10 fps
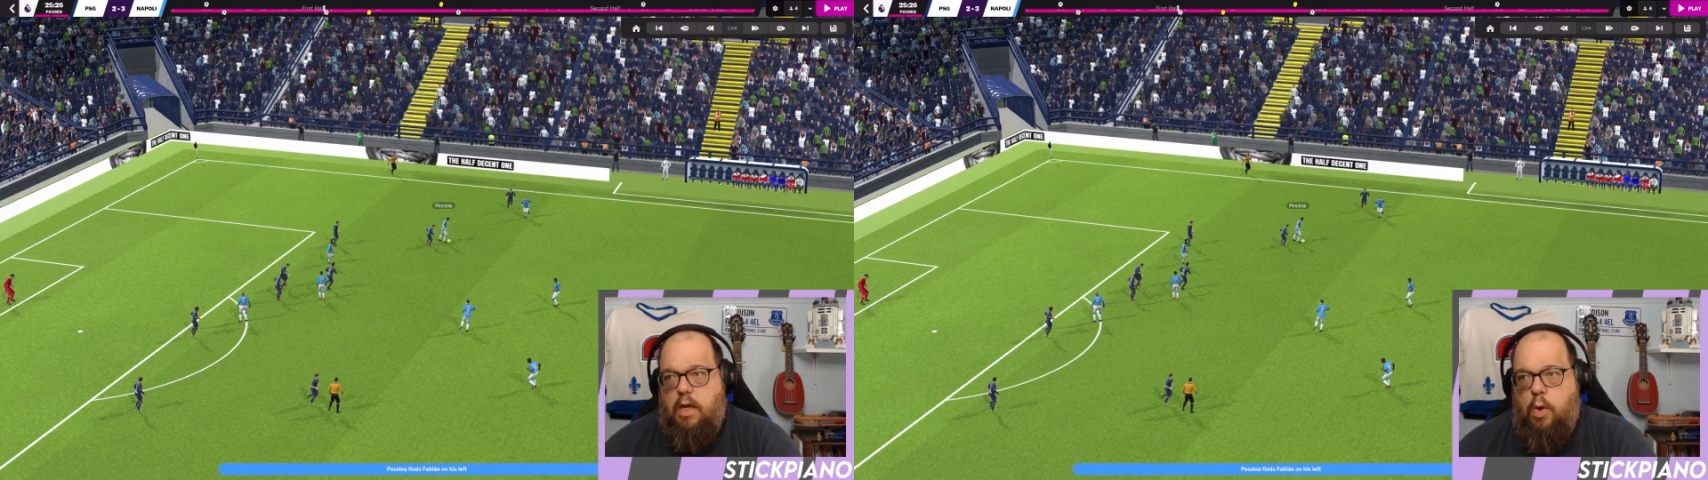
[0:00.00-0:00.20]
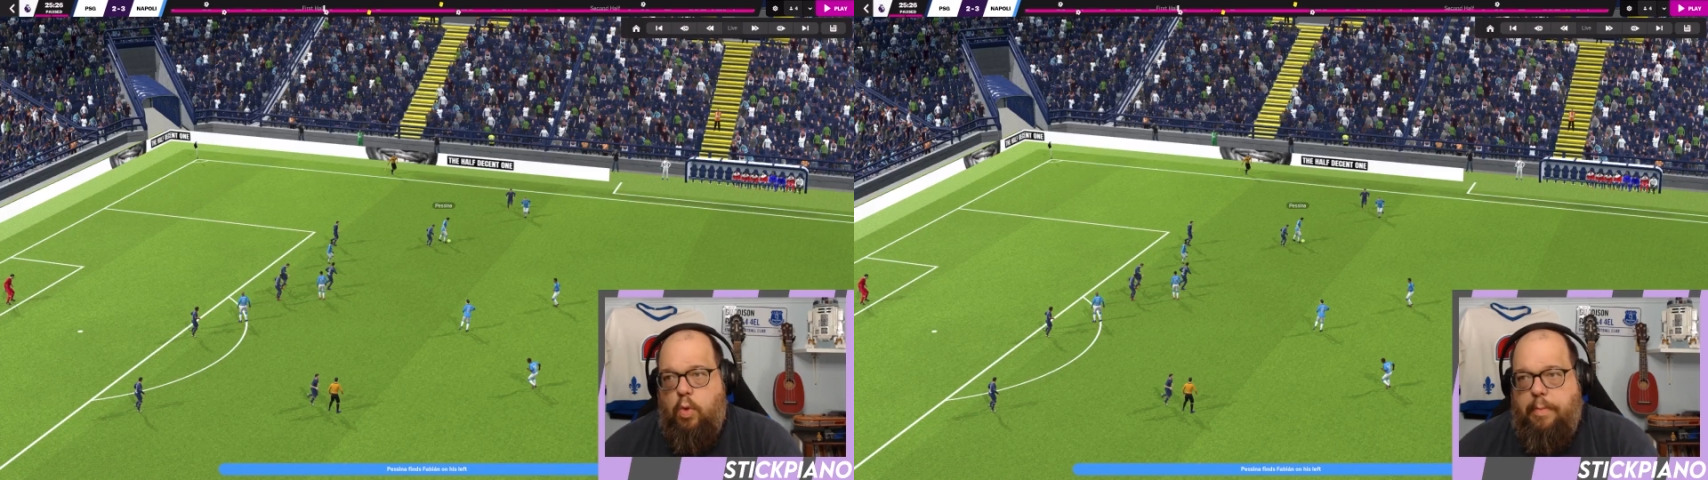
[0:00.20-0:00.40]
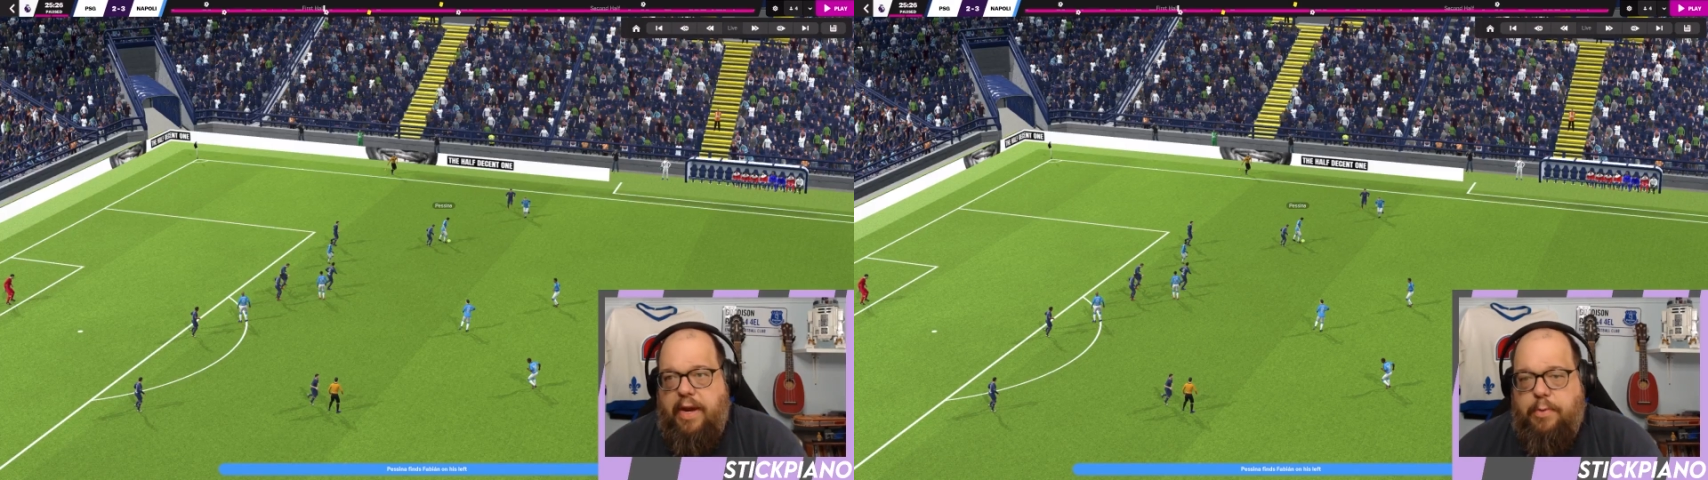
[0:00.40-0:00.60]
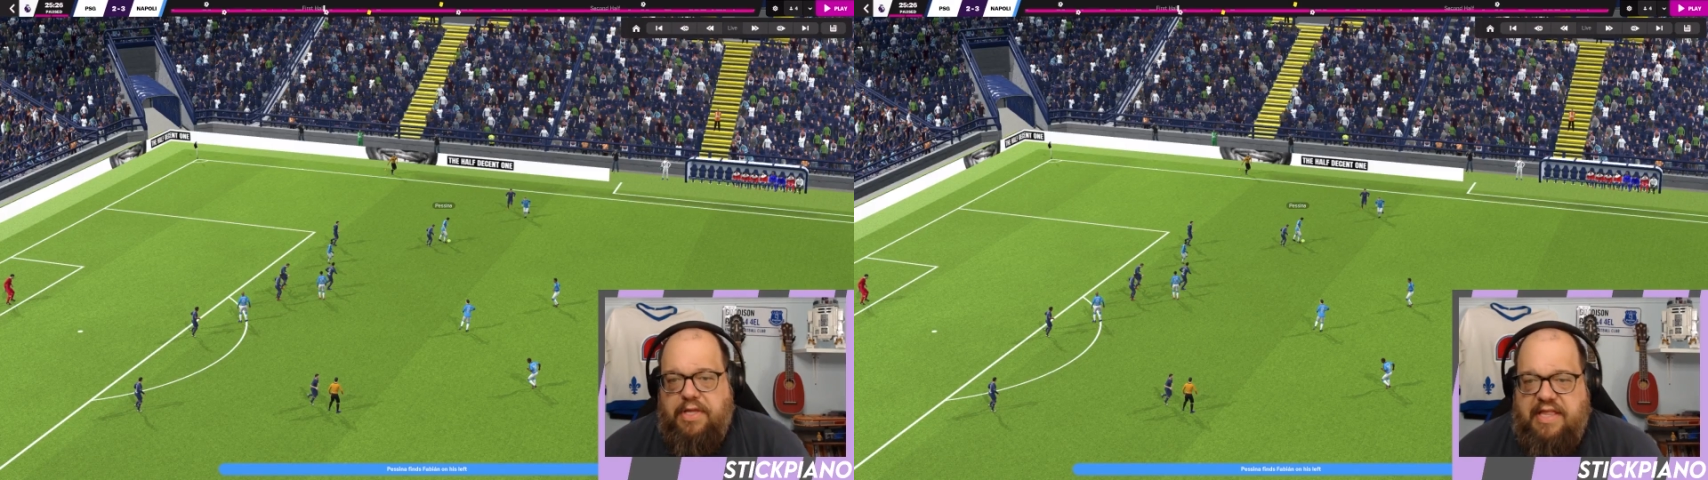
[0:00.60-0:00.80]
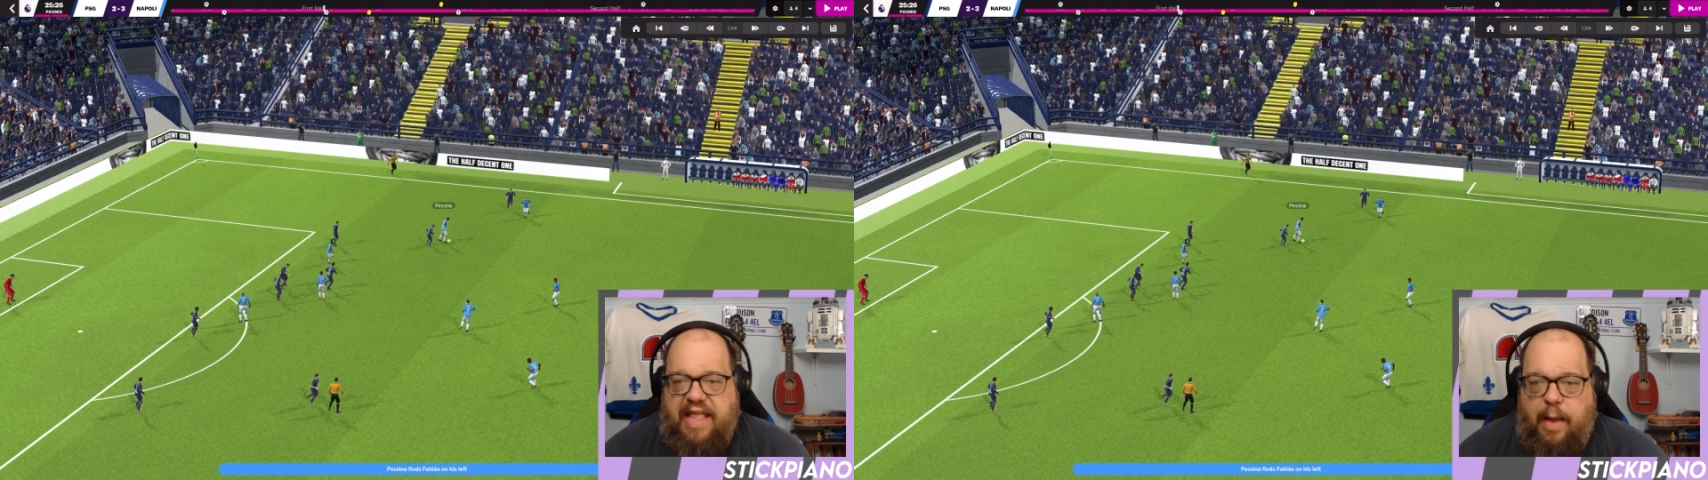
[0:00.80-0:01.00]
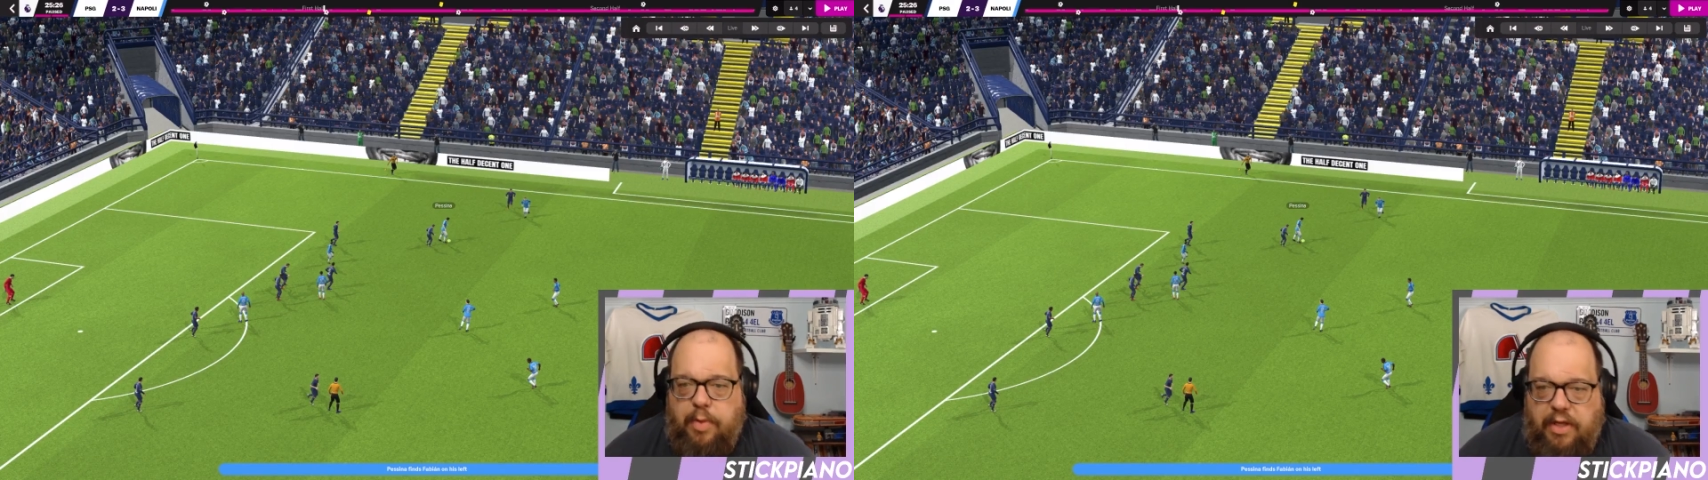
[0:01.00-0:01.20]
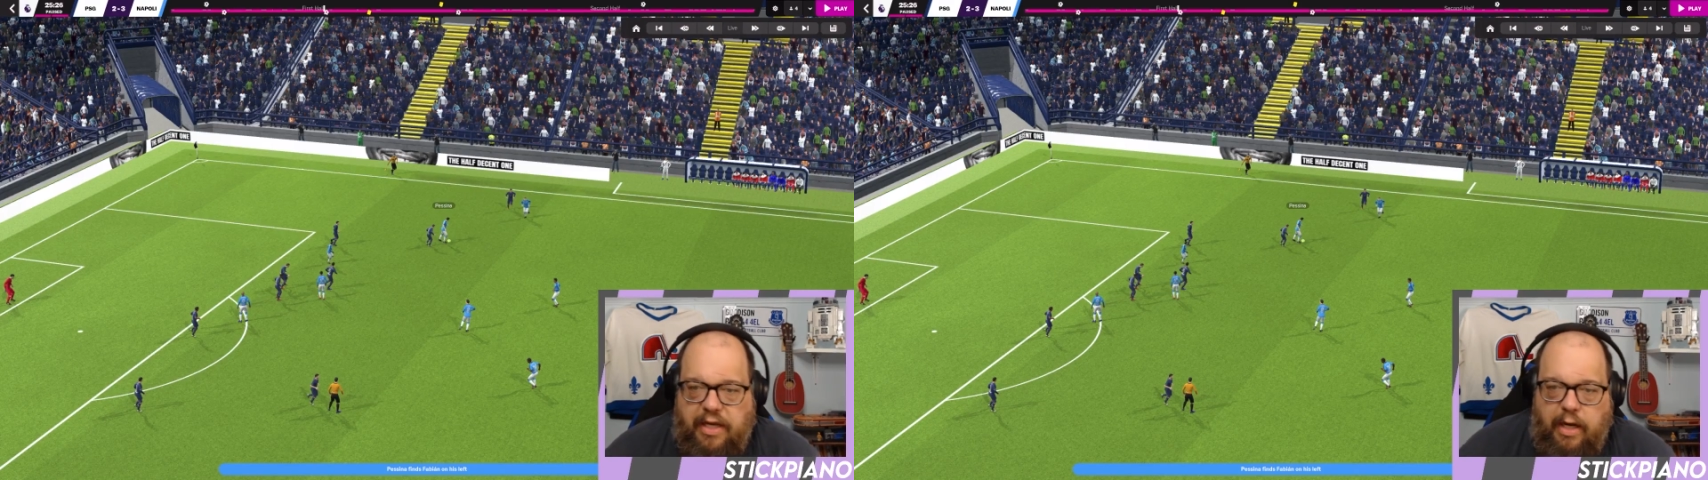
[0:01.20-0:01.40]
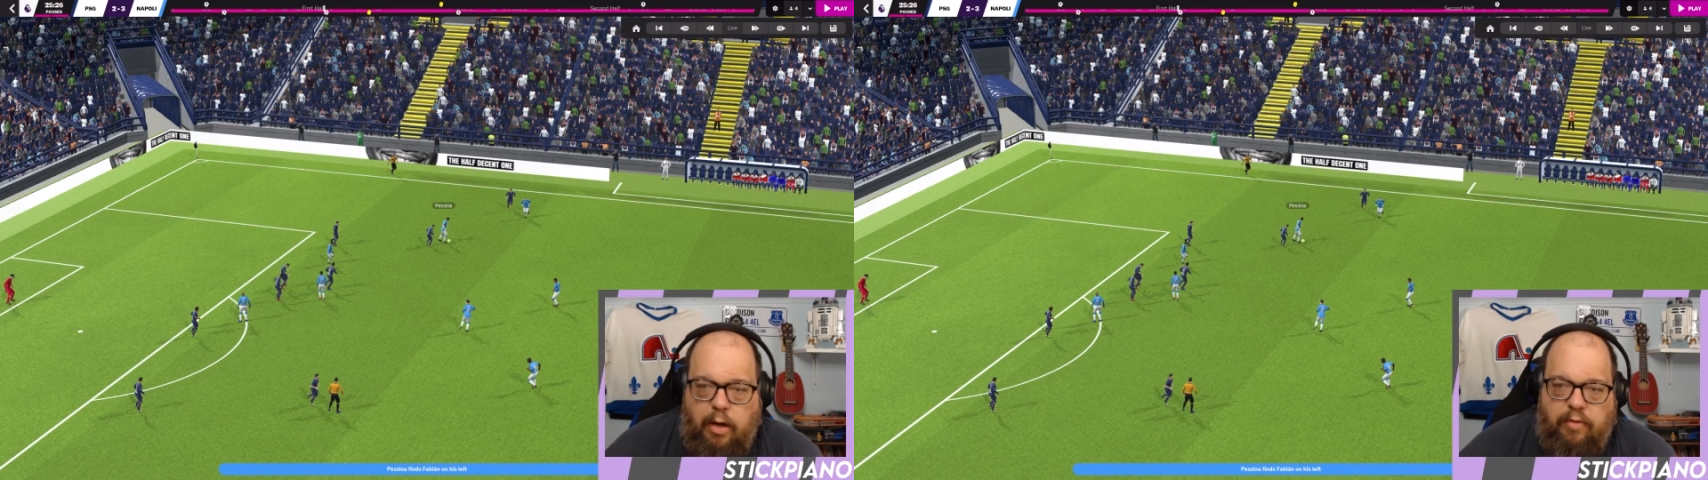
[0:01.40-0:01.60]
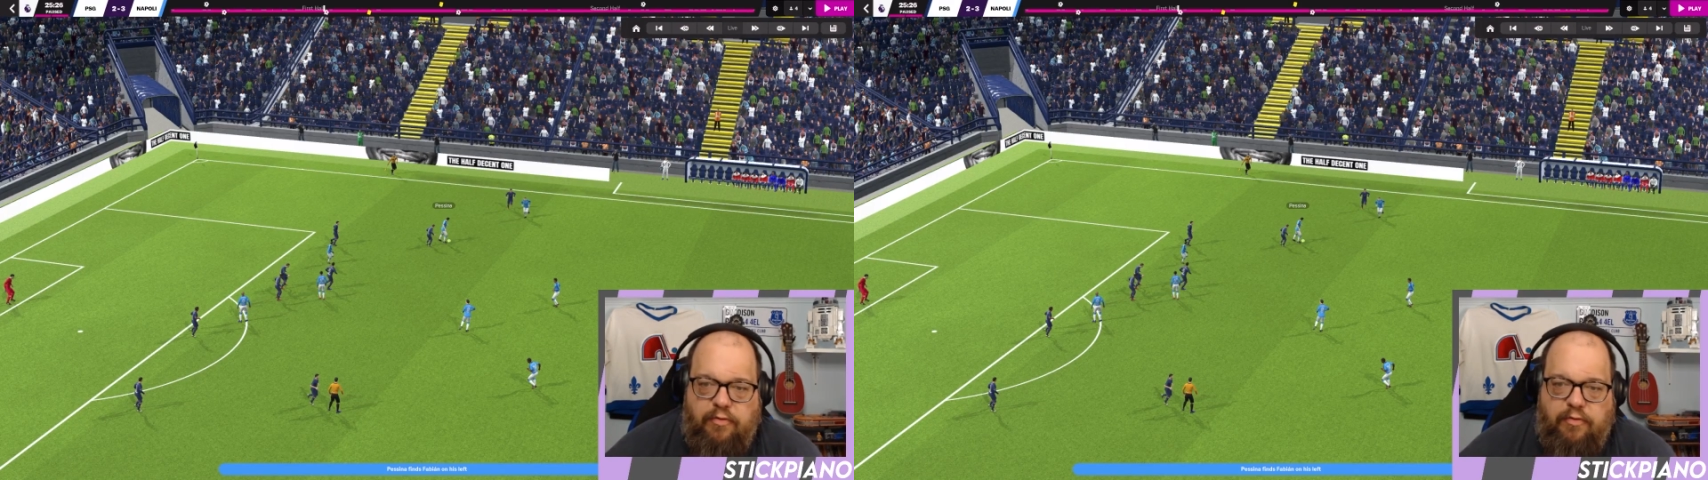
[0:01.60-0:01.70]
We're back with Napoli here